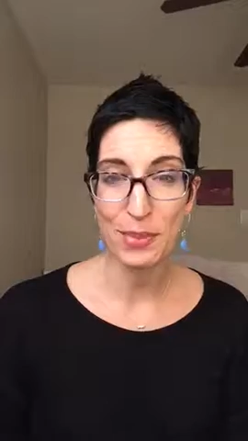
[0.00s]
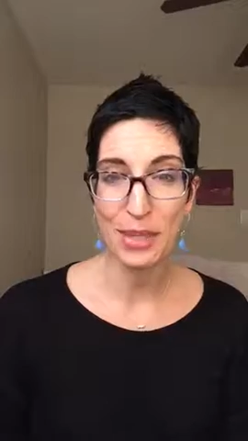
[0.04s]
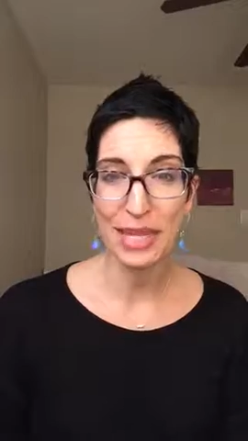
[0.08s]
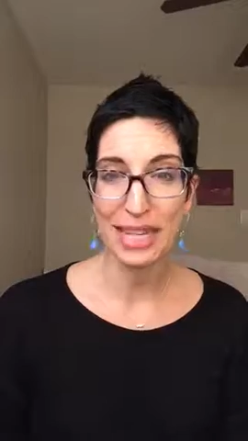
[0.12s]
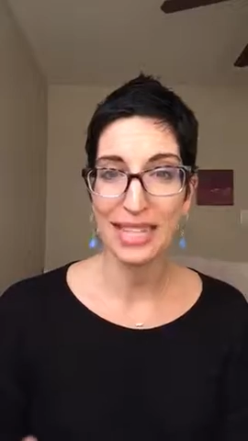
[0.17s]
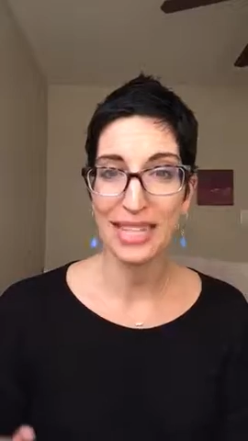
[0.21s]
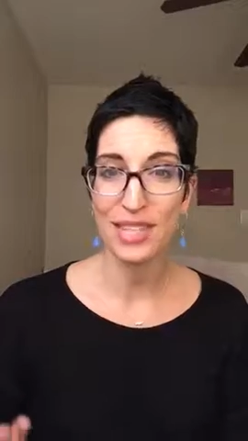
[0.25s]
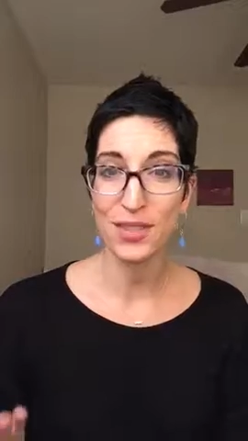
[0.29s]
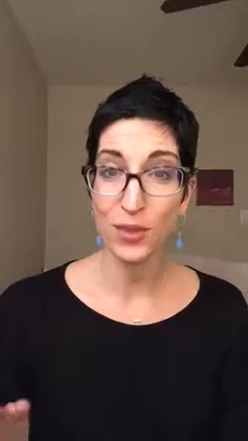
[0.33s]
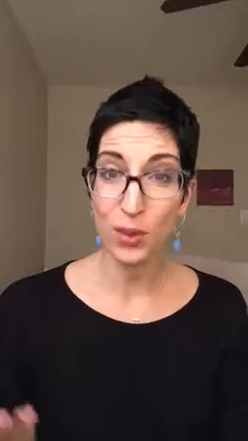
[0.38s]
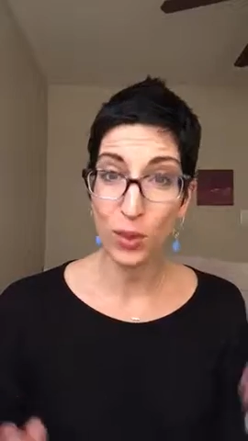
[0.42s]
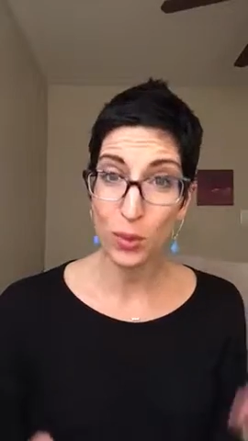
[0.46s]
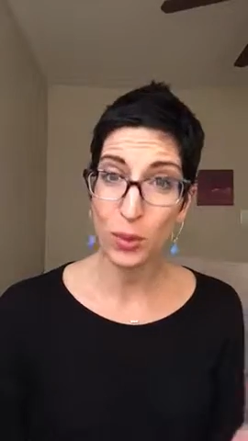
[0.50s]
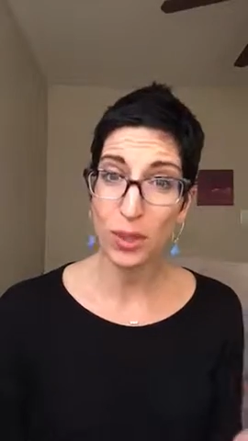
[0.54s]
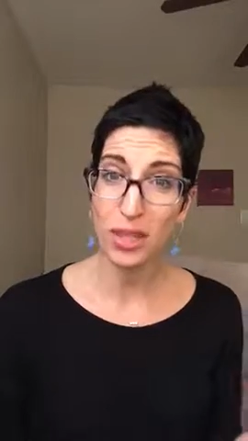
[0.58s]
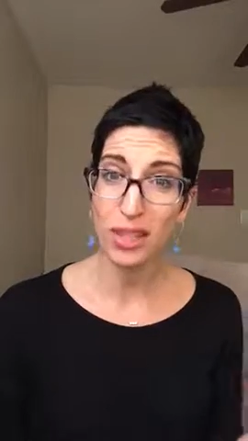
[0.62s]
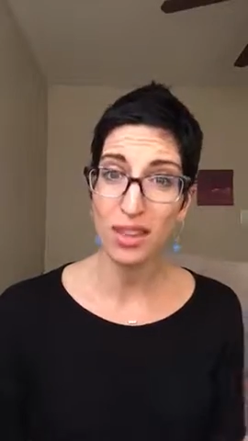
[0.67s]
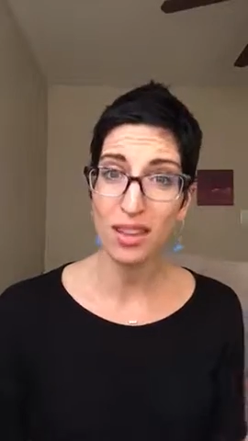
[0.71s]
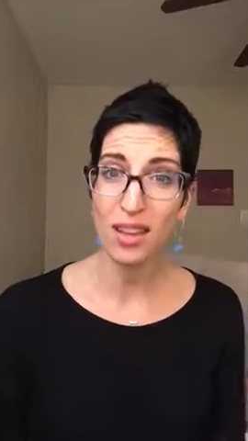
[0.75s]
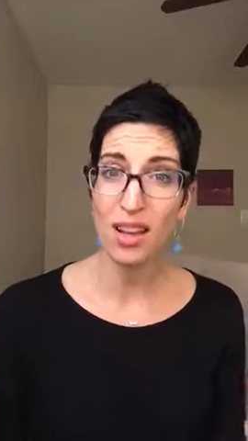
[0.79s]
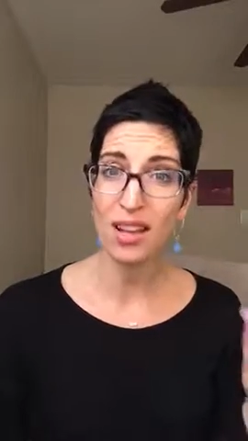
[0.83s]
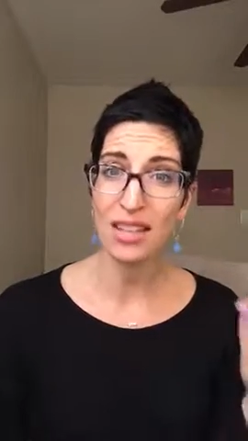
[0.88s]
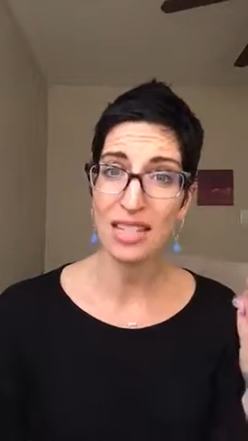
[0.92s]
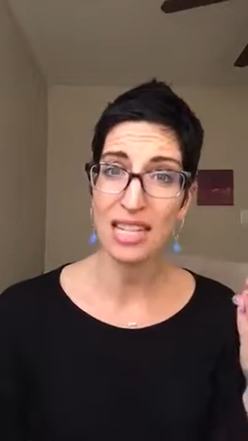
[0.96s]
because for a
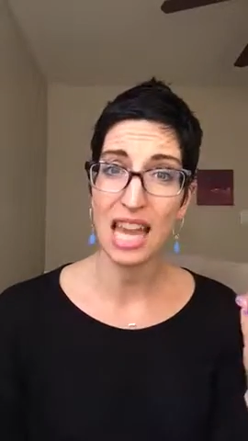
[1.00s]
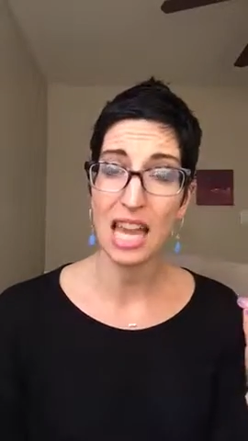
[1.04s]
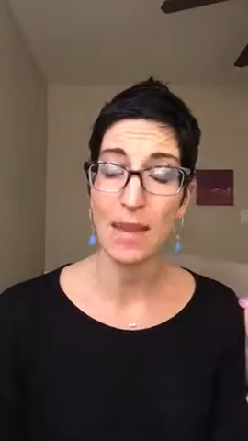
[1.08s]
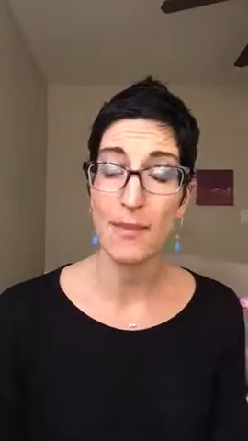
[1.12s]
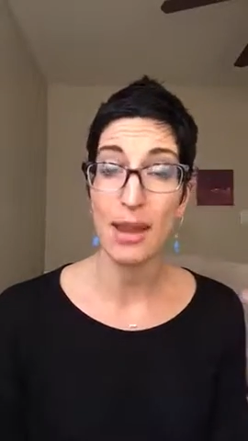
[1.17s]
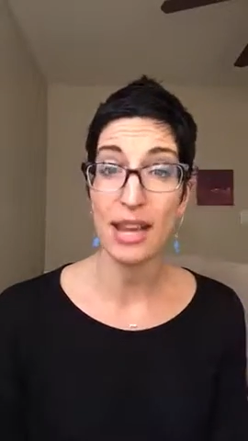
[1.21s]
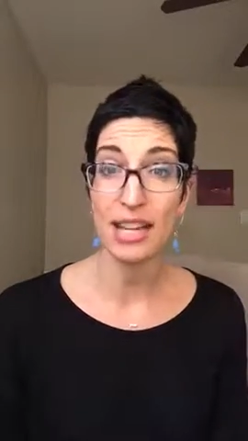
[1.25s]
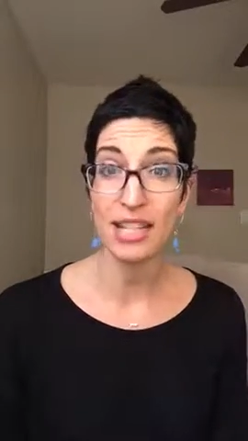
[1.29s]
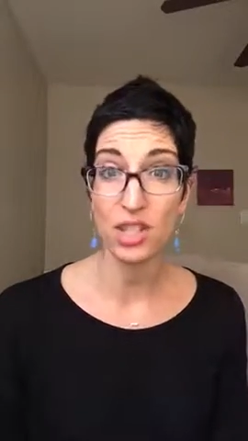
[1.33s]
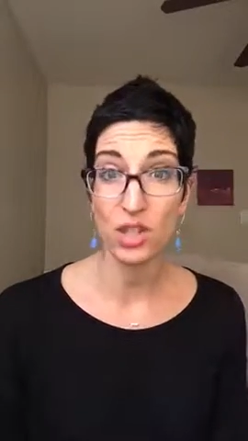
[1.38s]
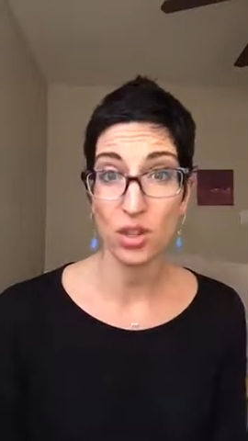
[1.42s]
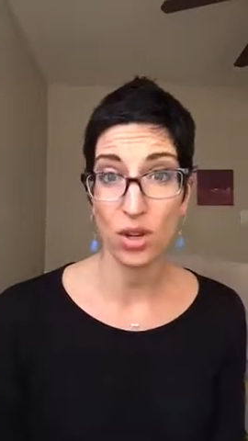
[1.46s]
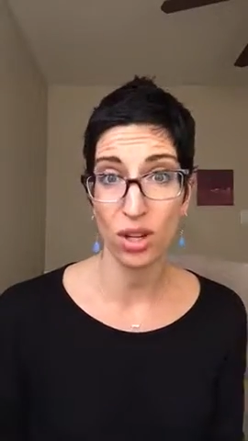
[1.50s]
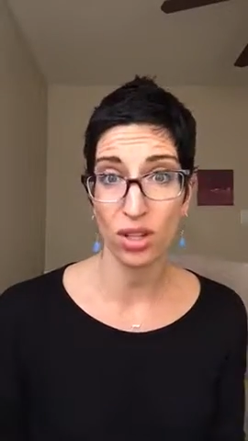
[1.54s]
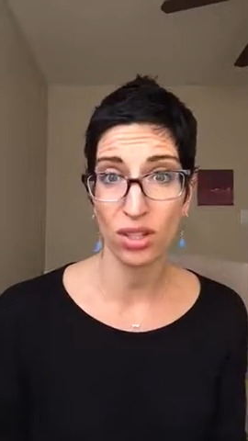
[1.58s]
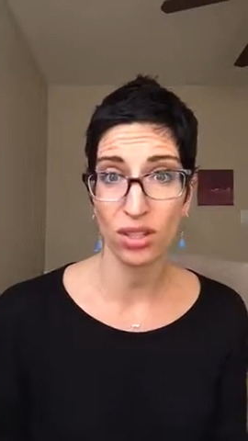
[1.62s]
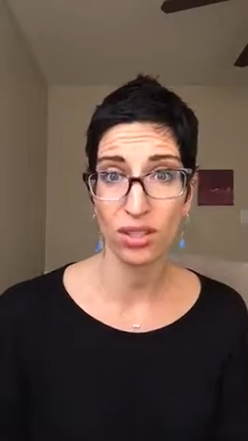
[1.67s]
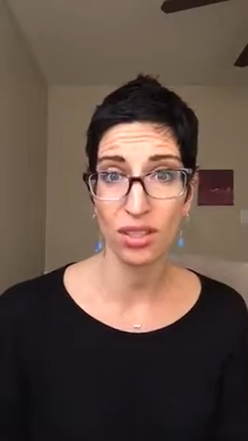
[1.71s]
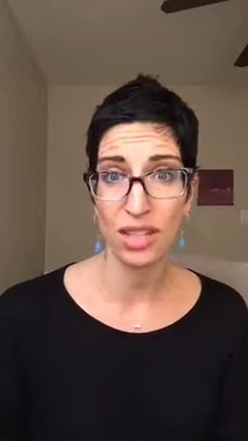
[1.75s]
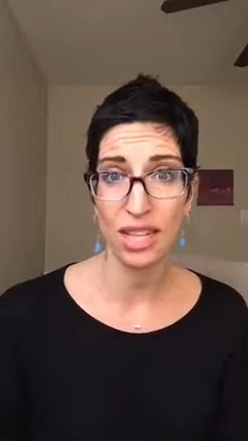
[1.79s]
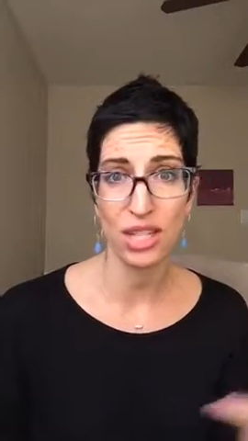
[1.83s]
really long time I struggled.